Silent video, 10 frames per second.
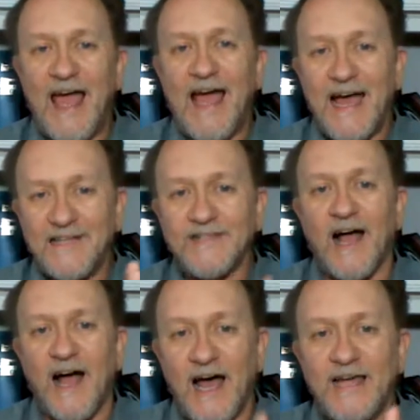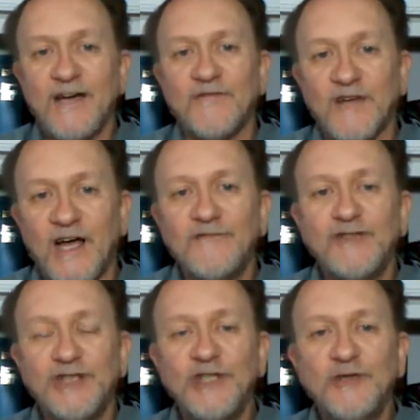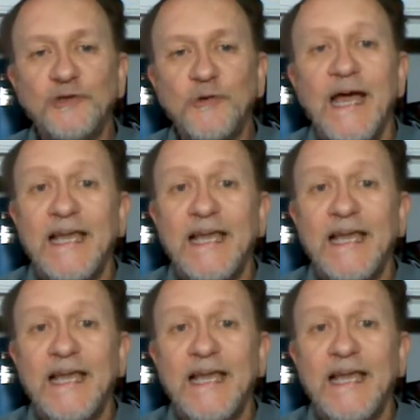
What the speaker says: as I have loved you,